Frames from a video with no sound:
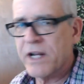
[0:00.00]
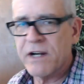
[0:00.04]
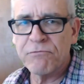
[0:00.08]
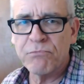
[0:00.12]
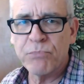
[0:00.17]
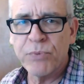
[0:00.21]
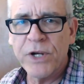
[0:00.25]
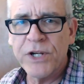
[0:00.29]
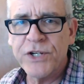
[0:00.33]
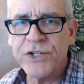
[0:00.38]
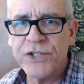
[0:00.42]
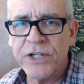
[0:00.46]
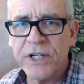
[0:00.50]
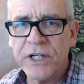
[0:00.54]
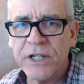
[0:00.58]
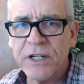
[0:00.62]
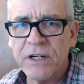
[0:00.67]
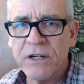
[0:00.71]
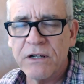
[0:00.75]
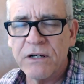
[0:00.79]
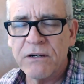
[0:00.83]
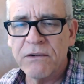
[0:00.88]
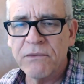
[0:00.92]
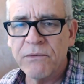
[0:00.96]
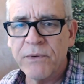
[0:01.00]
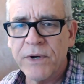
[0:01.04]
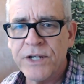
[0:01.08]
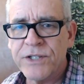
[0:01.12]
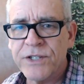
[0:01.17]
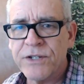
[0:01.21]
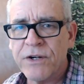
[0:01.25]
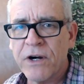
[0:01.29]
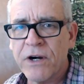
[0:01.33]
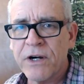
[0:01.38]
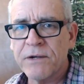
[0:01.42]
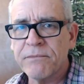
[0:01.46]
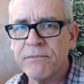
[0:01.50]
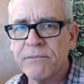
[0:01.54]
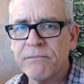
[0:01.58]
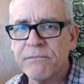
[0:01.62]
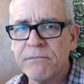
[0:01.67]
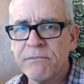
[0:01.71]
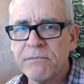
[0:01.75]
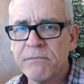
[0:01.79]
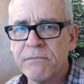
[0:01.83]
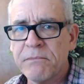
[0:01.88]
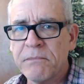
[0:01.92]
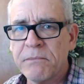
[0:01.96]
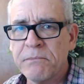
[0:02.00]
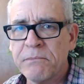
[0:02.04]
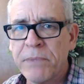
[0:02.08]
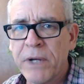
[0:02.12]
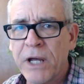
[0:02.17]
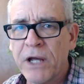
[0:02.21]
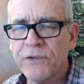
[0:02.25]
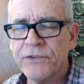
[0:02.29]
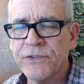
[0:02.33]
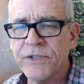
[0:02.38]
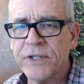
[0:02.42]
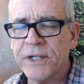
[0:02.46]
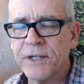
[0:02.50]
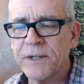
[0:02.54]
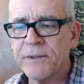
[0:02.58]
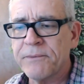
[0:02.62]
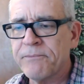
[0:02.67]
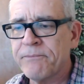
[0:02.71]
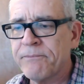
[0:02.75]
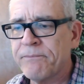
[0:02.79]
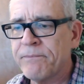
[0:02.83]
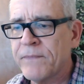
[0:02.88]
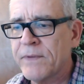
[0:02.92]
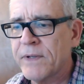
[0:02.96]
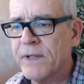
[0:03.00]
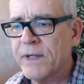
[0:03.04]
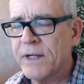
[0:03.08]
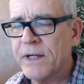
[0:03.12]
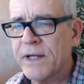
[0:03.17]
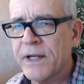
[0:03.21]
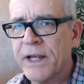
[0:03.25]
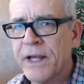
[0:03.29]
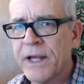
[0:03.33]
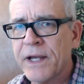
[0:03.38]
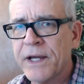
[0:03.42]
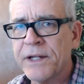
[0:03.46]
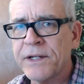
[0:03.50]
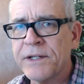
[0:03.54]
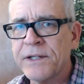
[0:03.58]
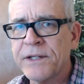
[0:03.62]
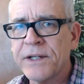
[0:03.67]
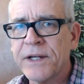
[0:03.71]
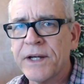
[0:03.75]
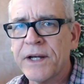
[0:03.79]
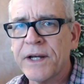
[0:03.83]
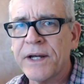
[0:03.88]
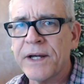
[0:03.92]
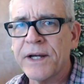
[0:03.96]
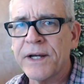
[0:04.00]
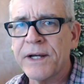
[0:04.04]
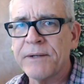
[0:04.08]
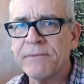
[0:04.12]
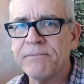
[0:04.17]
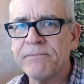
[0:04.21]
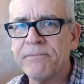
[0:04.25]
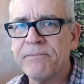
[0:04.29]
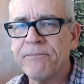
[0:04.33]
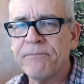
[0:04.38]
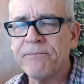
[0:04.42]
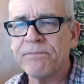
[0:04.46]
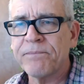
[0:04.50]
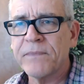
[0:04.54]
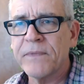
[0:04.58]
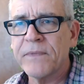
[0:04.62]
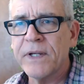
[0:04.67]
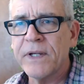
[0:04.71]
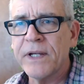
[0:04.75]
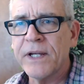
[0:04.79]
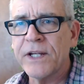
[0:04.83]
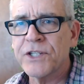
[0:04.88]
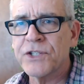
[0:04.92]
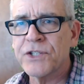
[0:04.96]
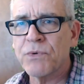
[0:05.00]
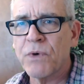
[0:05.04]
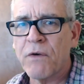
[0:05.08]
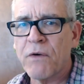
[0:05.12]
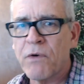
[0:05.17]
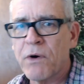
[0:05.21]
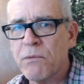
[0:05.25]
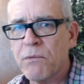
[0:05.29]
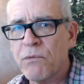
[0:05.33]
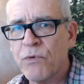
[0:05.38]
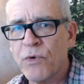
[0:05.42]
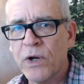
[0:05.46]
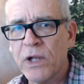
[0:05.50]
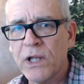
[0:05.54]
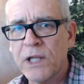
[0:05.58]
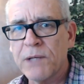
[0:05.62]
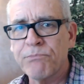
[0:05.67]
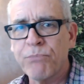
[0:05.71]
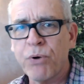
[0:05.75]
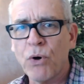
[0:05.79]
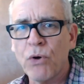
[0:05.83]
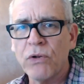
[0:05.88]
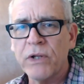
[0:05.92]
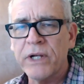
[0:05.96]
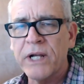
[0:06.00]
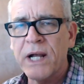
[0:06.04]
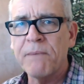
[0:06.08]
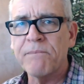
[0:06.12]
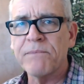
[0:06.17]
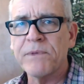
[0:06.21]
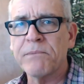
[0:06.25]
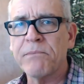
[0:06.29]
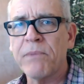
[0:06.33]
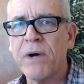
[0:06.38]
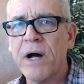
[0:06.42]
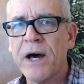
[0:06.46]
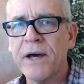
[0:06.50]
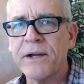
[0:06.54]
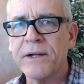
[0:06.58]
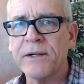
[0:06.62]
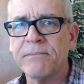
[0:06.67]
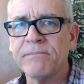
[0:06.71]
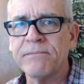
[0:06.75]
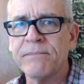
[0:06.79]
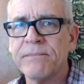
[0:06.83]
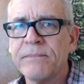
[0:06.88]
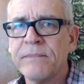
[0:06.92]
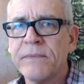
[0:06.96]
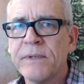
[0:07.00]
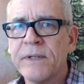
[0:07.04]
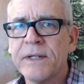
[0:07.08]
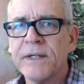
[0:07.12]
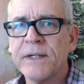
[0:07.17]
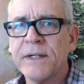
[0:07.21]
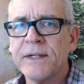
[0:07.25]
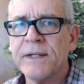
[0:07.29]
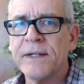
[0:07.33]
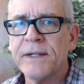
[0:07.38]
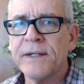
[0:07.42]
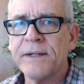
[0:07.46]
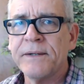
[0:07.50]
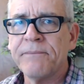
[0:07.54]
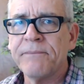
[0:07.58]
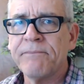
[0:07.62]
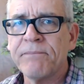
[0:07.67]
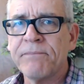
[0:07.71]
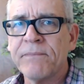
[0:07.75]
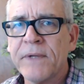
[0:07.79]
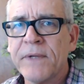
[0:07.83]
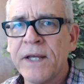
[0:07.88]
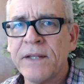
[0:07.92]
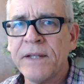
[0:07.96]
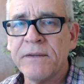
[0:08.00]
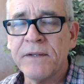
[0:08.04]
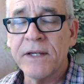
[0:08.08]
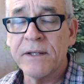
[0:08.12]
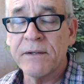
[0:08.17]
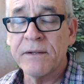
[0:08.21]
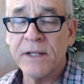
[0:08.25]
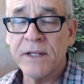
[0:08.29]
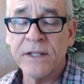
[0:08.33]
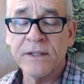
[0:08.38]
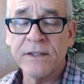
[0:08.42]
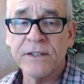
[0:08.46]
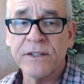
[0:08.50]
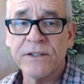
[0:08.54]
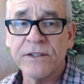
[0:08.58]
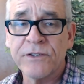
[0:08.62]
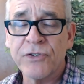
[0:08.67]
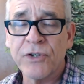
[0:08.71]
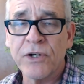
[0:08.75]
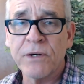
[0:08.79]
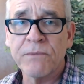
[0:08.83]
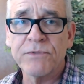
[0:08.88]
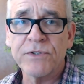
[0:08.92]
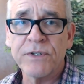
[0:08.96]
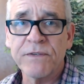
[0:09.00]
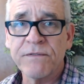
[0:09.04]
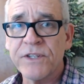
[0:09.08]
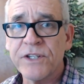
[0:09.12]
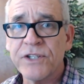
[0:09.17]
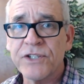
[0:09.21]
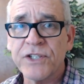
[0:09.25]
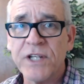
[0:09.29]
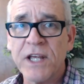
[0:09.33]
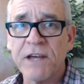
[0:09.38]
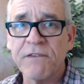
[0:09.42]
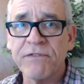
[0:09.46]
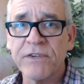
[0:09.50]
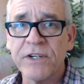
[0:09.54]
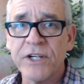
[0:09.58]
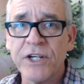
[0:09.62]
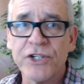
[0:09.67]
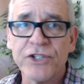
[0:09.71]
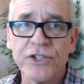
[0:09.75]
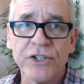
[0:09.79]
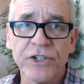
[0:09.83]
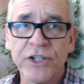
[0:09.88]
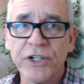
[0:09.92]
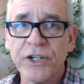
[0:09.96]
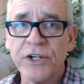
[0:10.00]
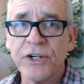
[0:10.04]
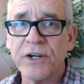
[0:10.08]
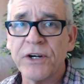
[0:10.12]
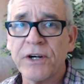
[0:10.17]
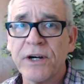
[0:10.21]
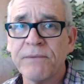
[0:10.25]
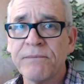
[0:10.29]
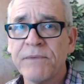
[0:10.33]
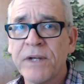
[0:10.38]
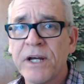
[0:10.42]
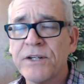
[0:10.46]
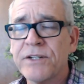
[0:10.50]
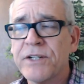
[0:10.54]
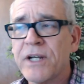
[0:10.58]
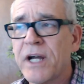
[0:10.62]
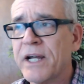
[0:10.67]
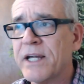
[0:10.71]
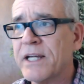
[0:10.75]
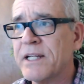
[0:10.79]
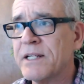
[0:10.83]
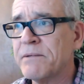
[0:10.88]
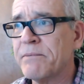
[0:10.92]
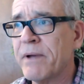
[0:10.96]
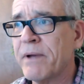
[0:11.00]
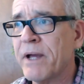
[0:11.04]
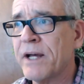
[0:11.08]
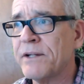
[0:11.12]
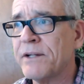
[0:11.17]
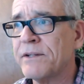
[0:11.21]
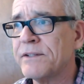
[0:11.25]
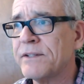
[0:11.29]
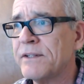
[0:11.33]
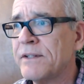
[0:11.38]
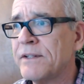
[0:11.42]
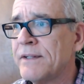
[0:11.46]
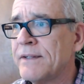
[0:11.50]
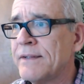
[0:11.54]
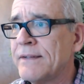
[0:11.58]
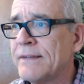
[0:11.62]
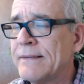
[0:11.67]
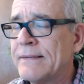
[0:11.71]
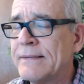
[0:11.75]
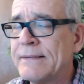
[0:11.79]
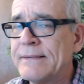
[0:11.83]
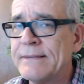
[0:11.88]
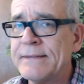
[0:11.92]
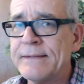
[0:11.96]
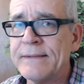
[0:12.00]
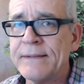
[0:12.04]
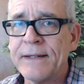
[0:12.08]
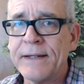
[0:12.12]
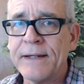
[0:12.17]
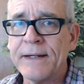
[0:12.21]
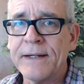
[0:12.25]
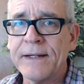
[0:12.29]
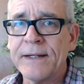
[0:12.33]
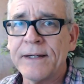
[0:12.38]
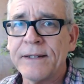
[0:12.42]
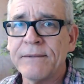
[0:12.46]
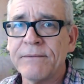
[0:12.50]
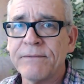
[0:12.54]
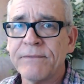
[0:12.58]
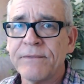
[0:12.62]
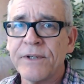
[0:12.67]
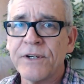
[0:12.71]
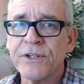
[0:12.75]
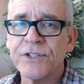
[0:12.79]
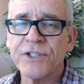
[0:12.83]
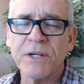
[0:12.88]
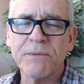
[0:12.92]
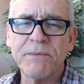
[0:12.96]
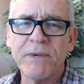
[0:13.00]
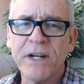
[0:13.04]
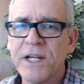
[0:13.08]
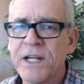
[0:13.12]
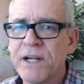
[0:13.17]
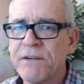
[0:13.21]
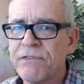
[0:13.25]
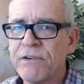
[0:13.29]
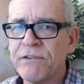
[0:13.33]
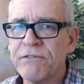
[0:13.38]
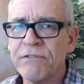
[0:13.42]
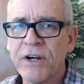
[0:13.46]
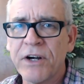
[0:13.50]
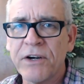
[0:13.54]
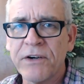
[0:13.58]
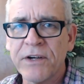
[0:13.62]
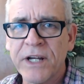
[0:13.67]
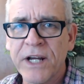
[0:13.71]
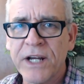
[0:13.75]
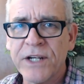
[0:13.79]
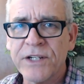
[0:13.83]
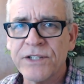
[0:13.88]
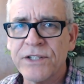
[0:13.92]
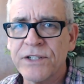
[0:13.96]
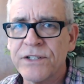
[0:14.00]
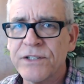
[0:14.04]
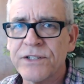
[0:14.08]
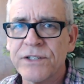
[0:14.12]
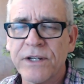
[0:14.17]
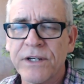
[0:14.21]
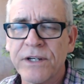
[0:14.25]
of bridging, we start belting. And uh, it's where we're really pulling up the bottom in, in, in terms of this definition here. I'm not talking about uh, there's so many different variations